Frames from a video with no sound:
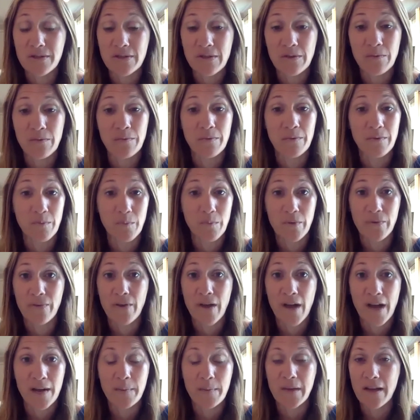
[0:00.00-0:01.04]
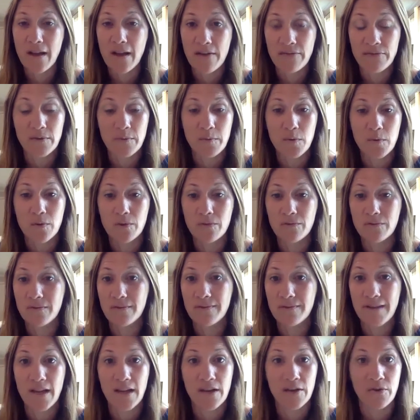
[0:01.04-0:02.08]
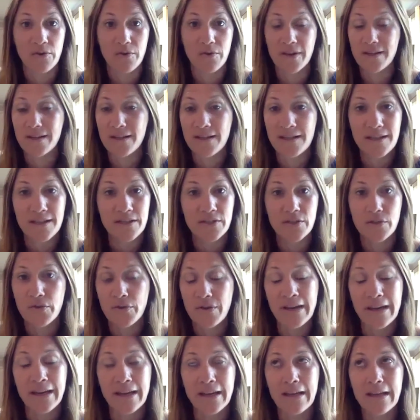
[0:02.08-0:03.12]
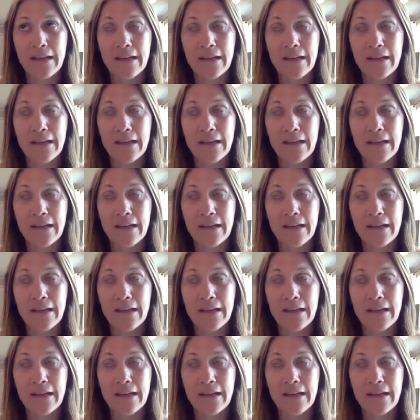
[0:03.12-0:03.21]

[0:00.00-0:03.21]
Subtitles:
So we've got to be comfortable agreeing to disagree.